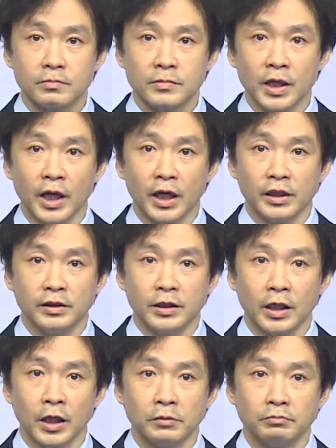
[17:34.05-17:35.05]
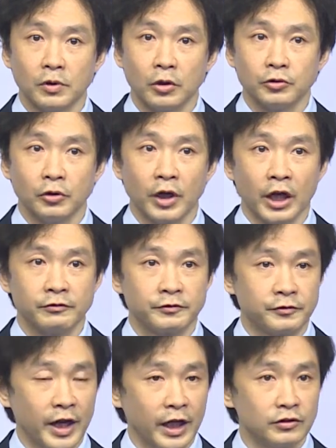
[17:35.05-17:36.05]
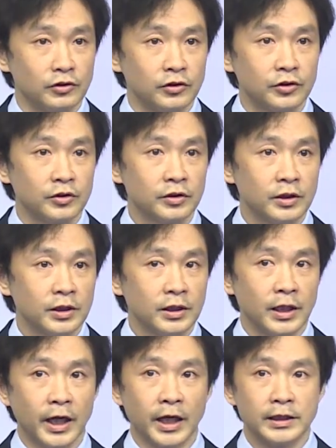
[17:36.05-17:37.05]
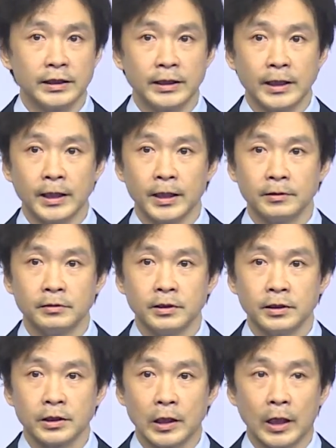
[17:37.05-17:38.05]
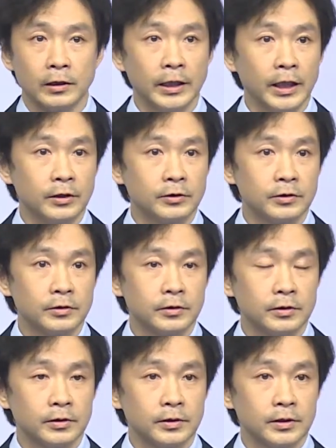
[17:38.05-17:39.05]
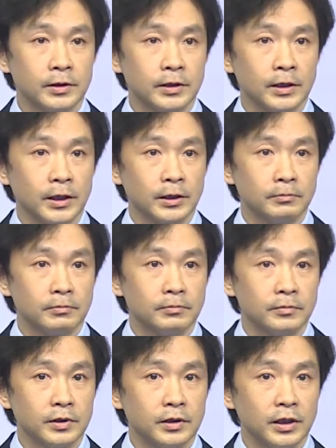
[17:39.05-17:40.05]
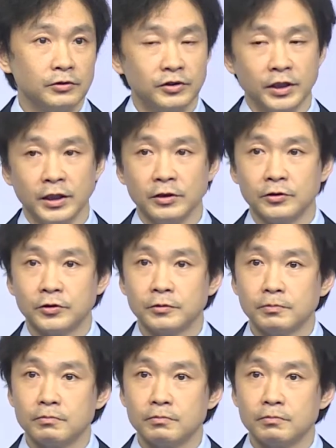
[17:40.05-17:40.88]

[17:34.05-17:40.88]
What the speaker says: and also have friends and colleagues in cities.